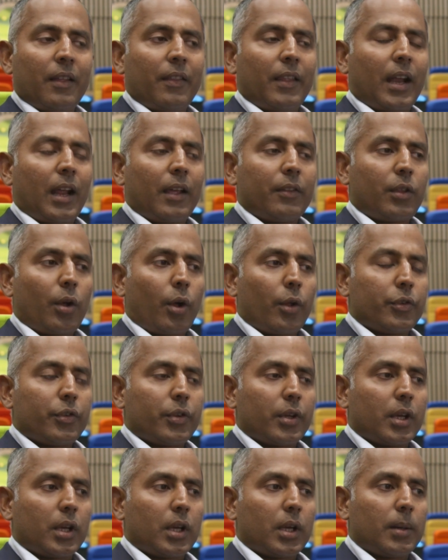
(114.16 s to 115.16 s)
Then I thought,
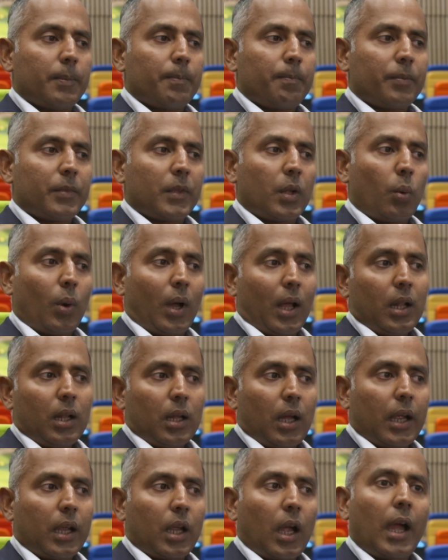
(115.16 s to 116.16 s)
well,
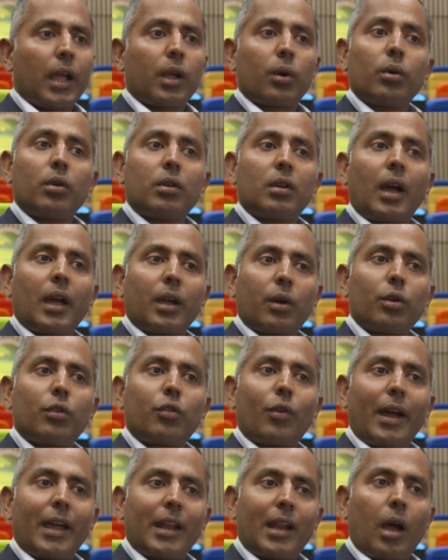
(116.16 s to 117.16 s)
I could
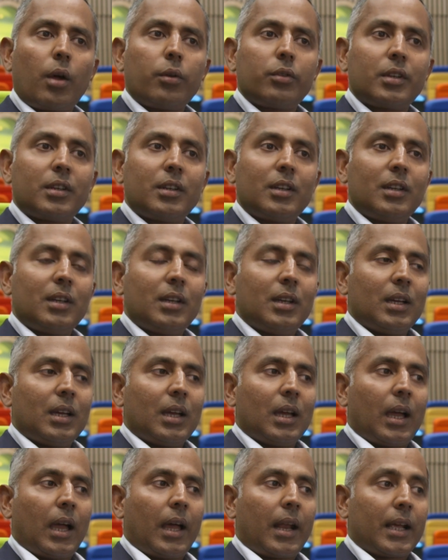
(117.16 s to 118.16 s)
try it out.
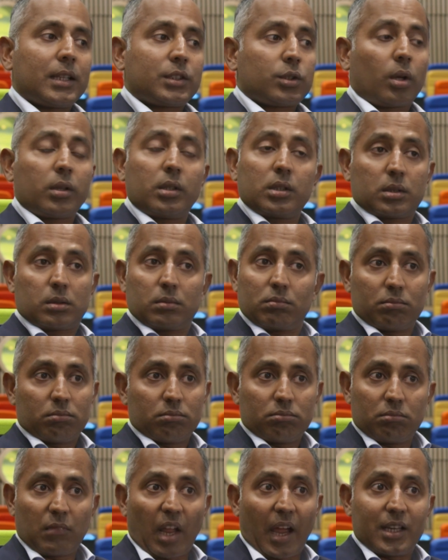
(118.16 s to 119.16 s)
And I saw this
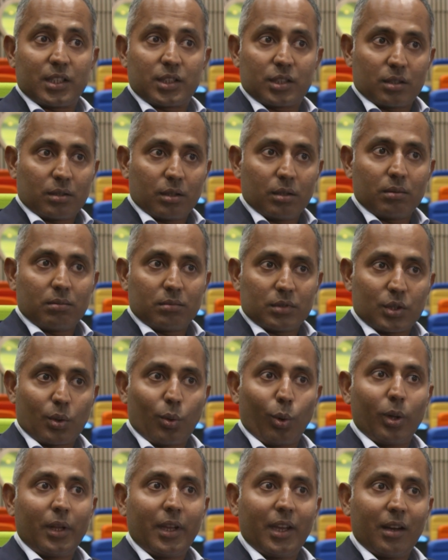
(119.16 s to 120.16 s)
nice
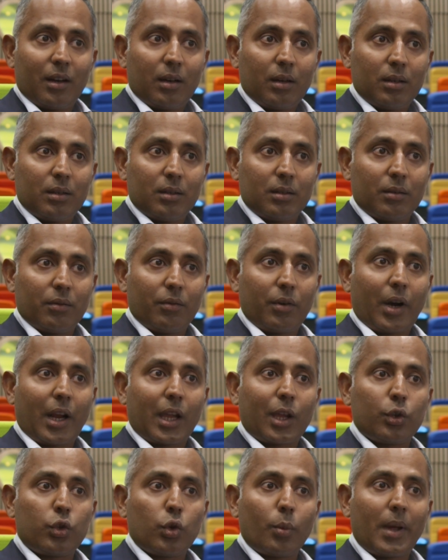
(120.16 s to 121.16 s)
school here where I
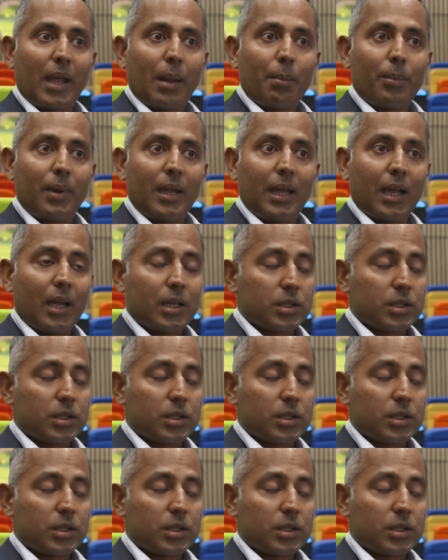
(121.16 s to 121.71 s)
could do my MBA.